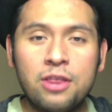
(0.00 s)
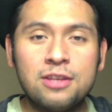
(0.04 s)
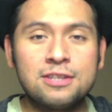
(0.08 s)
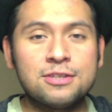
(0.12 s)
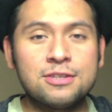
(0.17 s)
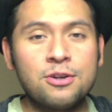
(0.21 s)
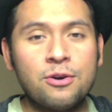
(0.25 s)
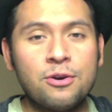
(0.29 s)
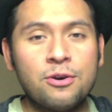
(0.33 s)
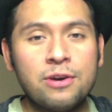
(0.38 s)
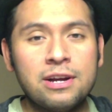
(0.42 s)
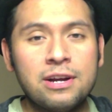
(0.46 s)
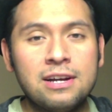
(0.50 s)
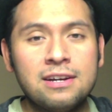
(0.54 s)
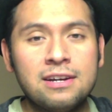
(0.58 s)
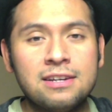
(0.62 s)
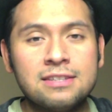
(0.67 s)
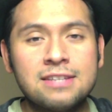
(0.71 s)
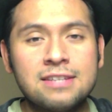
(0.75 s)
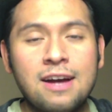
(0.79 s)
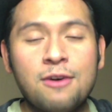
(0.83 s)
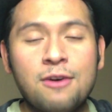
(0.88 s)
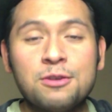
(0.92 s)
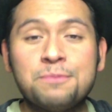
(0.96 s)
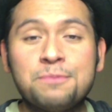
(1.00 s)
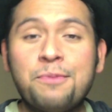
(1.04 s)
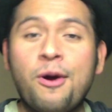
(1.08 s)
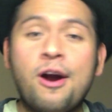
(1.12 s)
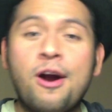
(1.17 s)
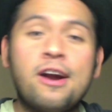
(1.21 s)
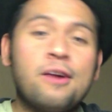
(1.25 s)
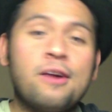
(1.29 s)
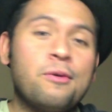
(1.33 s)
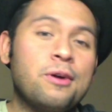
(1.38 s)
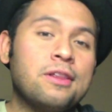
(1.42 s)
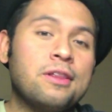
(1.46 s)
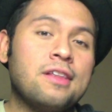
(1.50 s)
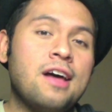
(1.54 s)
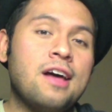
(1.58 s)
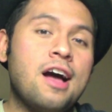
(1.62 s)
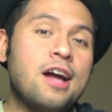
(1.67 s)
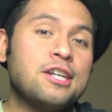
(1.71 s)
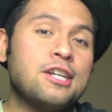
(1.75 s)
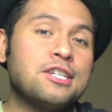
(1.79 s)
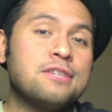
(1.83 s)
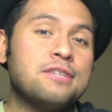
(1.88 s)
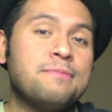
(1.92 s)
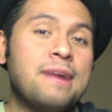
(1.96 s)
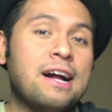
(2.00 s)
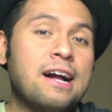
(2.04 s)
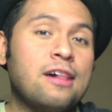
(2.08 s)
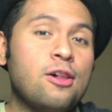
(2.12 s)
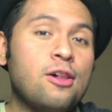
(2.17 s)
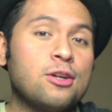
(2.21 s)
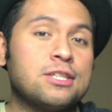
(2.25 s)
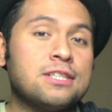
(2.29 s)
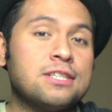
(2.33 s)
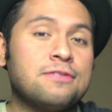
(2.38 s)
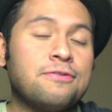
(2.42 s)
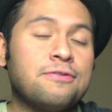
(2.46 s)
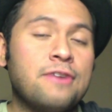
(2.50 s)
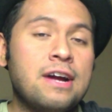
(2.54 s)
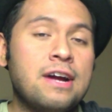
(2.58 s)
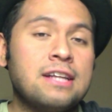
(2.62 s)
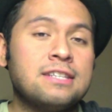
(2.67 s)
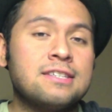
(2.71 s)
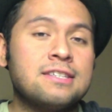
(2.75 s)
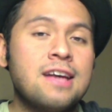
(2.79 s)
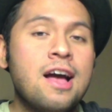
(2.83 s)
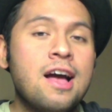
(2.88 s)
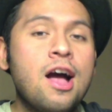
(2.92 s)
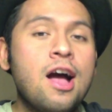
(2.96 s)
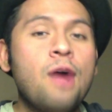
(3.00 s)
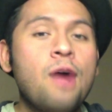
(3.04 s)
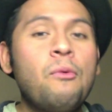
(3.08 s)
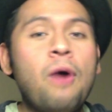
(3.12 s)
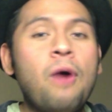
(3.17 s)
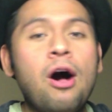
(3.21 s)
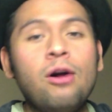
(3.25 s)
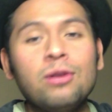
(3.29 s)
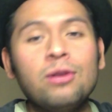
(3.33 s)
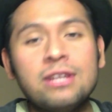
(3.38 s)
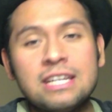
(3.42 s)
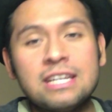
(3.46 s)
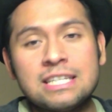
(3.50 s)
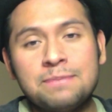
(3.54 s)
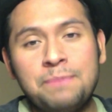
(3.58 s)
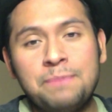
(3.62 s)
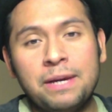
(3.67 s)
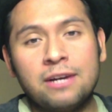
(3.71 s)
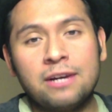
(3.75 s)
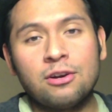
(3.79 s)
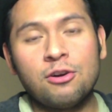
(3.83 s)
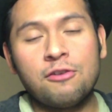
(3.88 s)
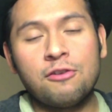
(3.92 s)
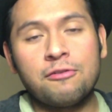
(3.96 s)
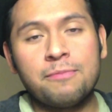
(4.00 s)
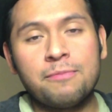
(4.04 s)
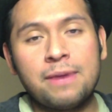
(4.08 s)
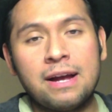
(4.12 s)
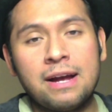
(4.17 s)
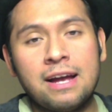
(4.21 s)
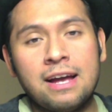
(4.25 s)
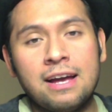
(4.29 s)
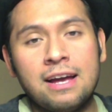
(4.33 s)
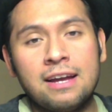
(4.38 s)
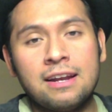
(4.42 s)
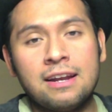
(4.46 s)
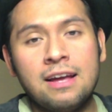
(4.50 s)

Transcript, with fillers: Point of the story is I was partying with a hundred of my closest friends while holding a speaker over my